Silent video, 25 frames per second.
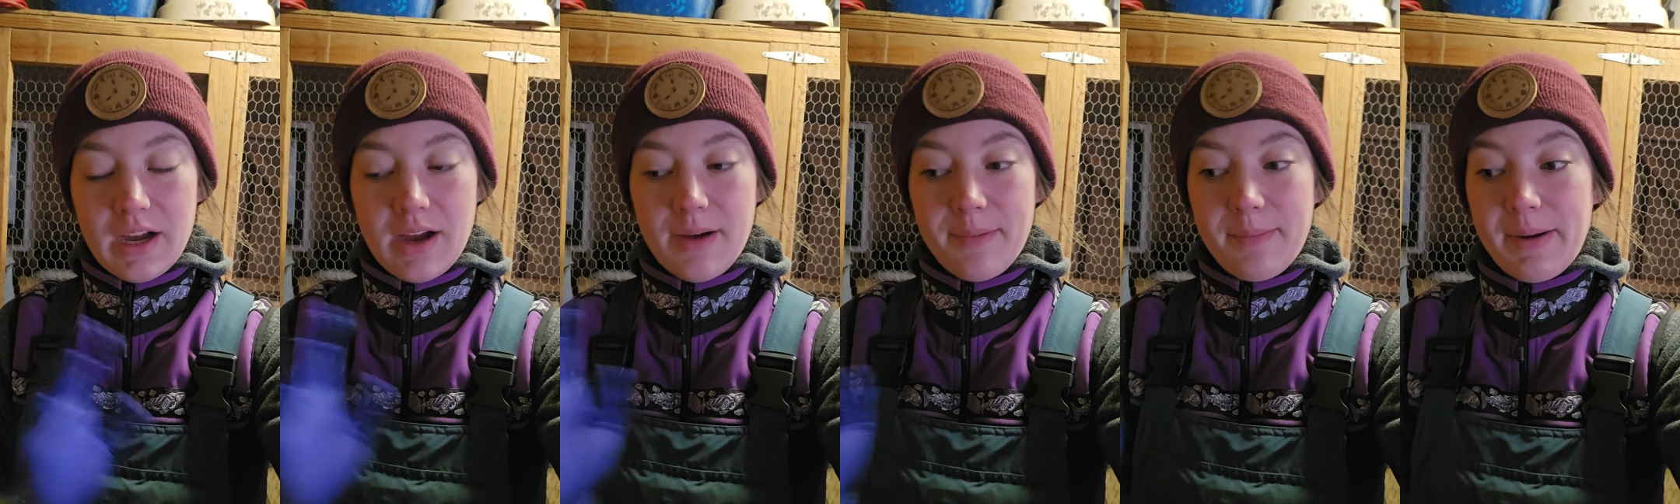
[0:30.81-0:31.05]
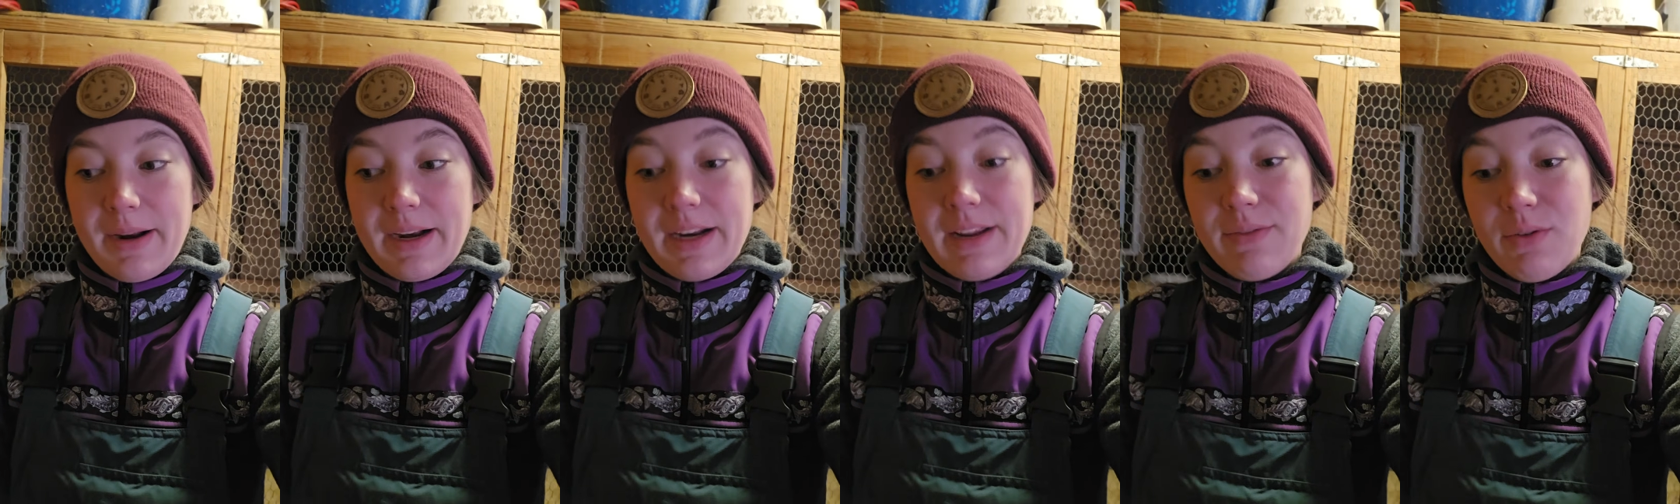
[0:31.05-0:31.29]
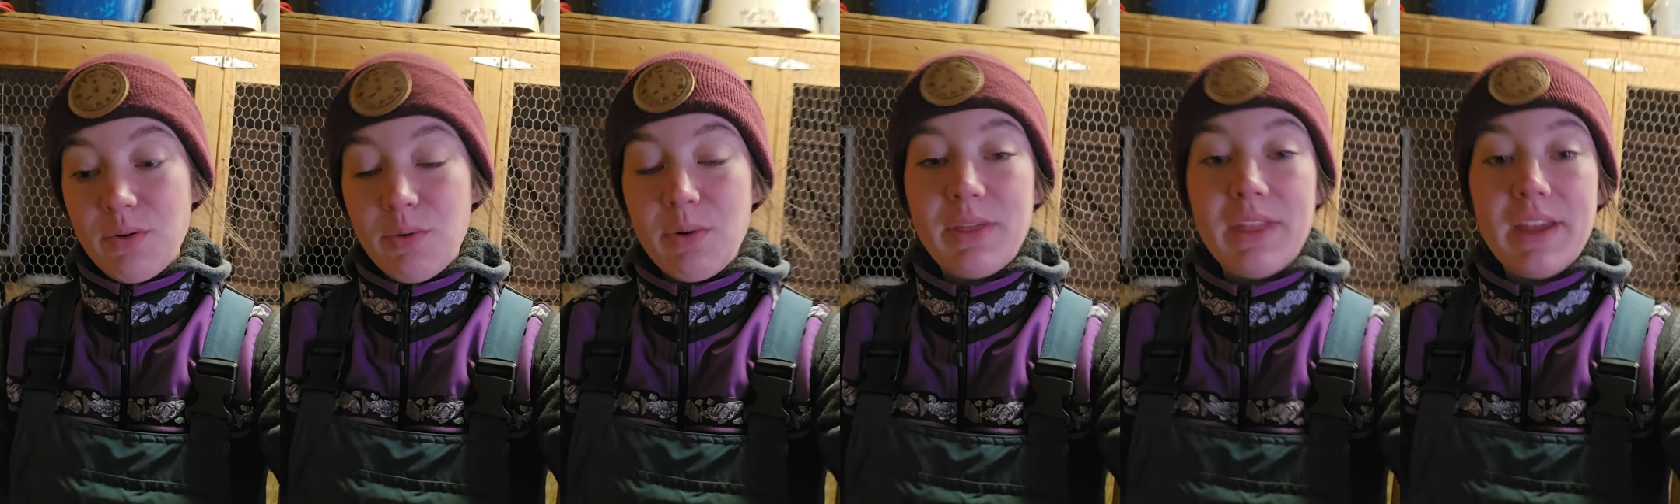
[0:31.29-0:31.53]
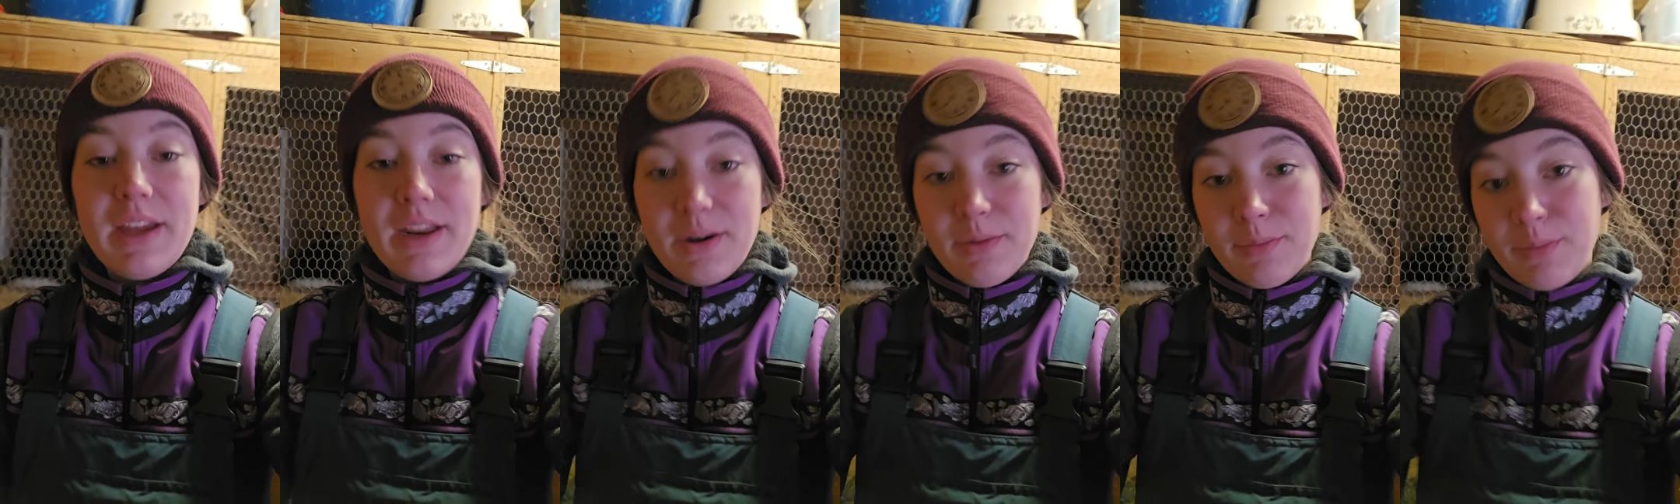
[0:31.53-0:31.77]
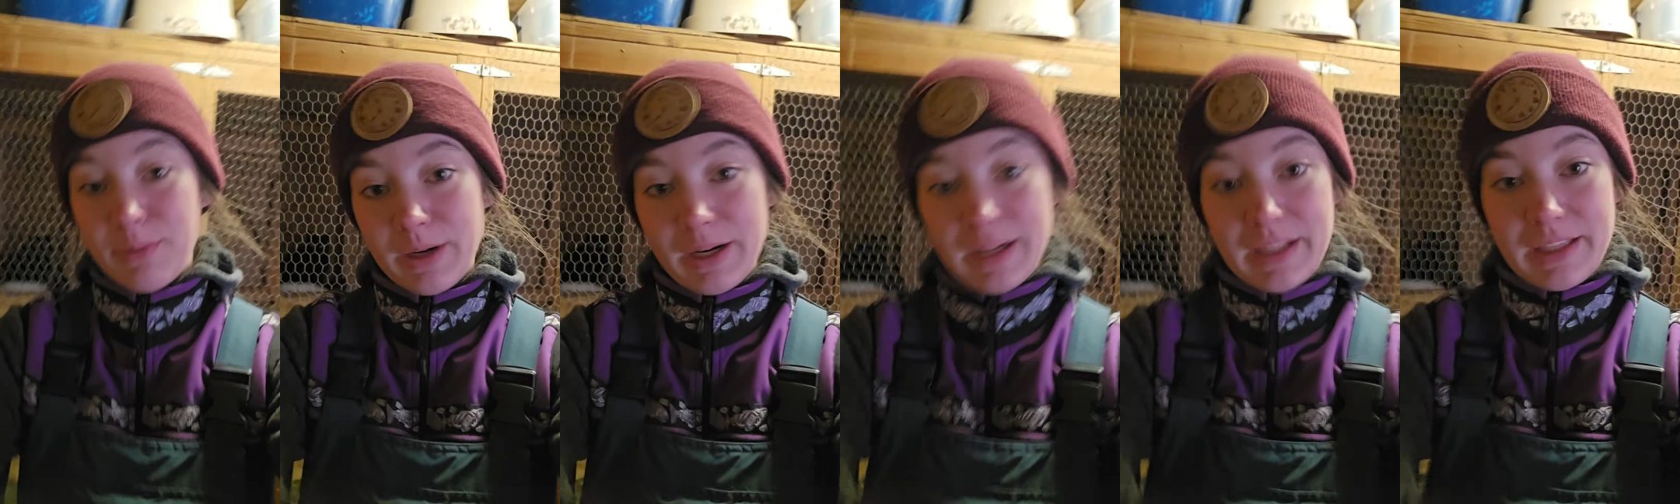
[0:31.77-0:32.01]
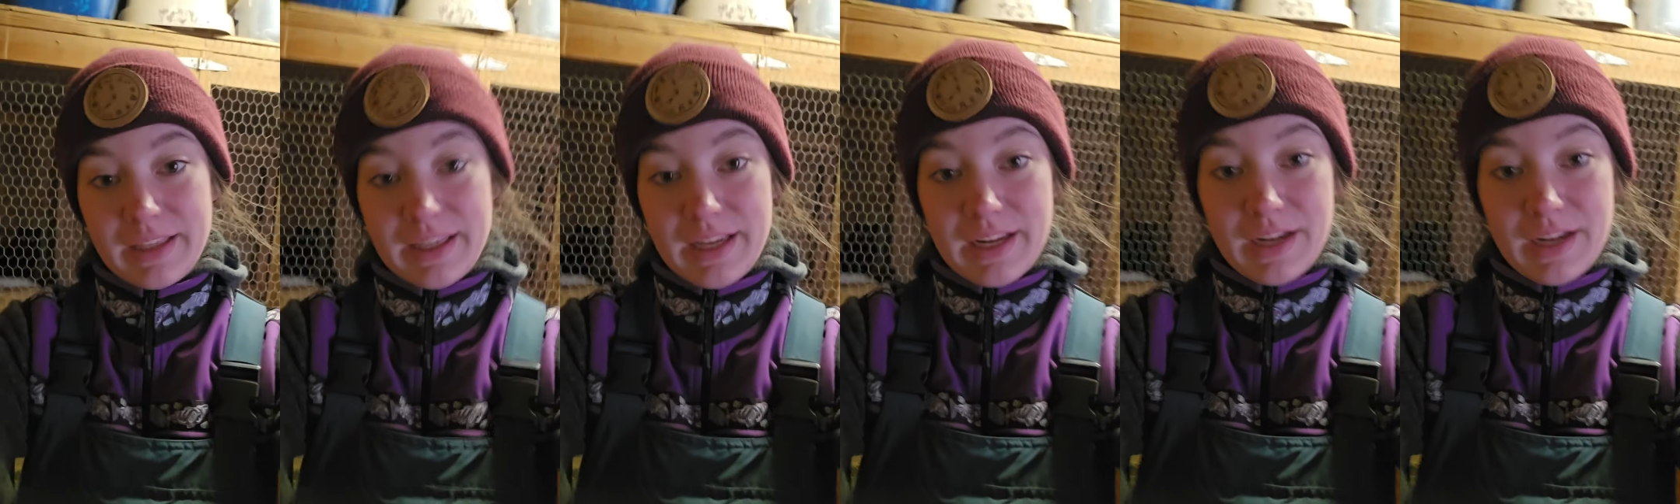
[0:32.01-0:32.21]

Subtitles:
and even within breeds,